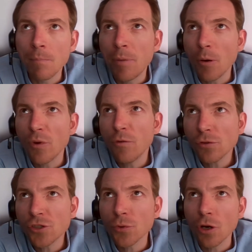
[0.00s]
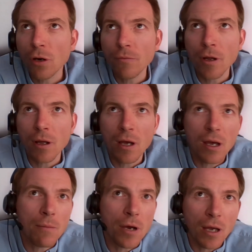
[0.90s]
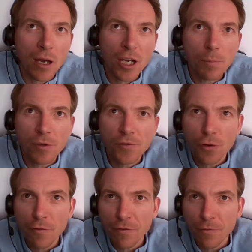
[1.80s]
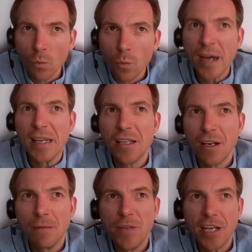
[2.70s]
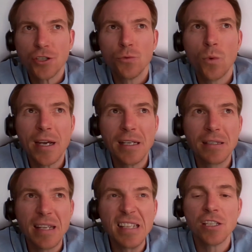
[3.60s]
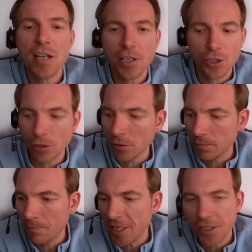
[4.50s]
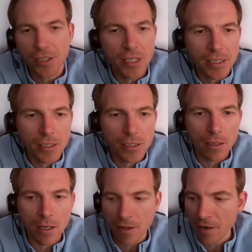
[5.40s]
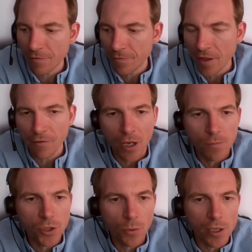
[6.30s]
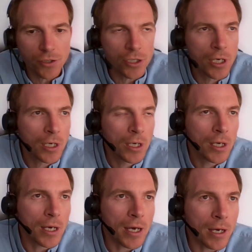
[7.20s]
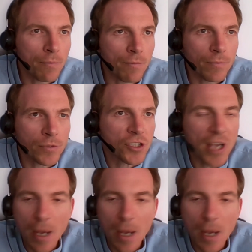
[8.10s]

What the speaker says: But we've also got a couple of sort of wider, nationwide, international businesses that have come to us to set